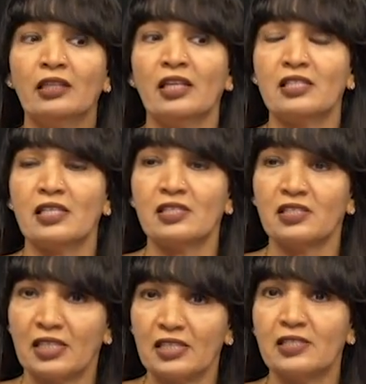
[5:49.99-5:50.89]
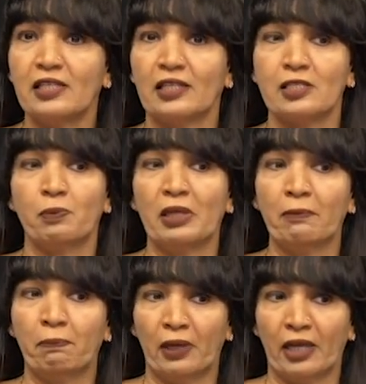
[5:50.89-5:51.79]
there is a stress that is
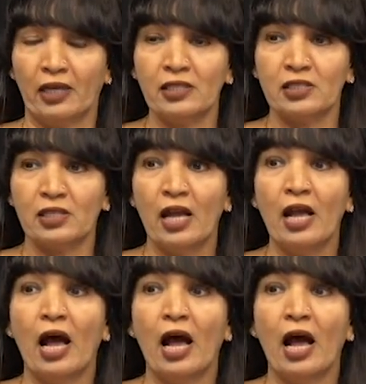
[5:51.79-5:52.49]
being placed